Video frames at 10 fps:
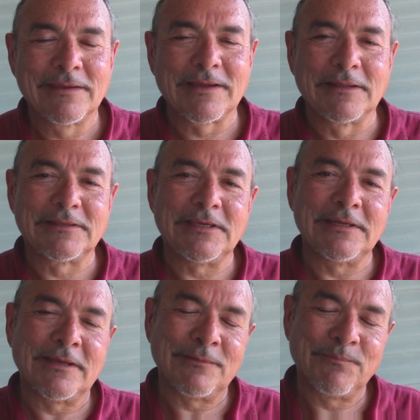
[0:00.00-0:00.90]

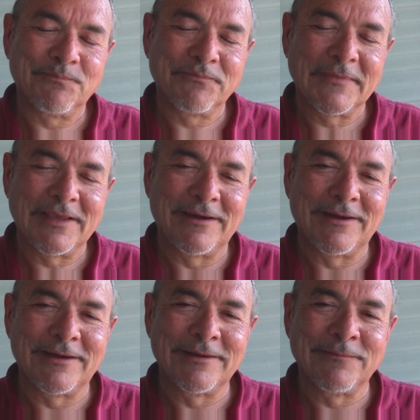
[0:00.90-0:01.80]
cantina,
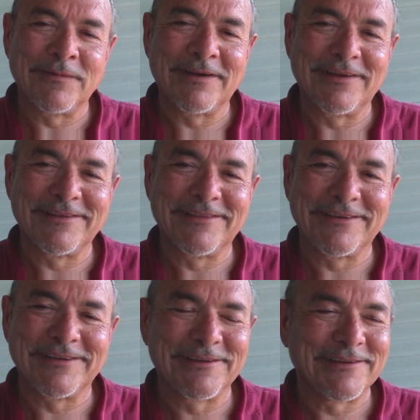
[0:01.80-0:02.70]

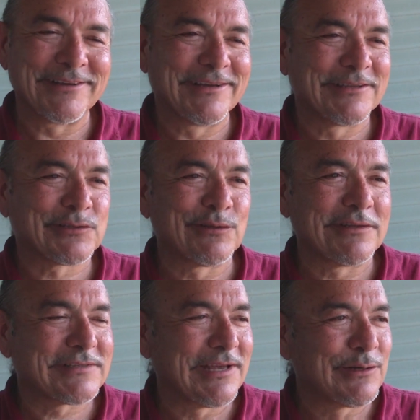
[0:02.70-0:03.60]
the
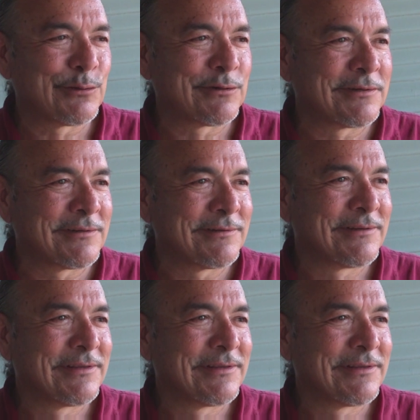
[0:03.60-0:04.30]
Salon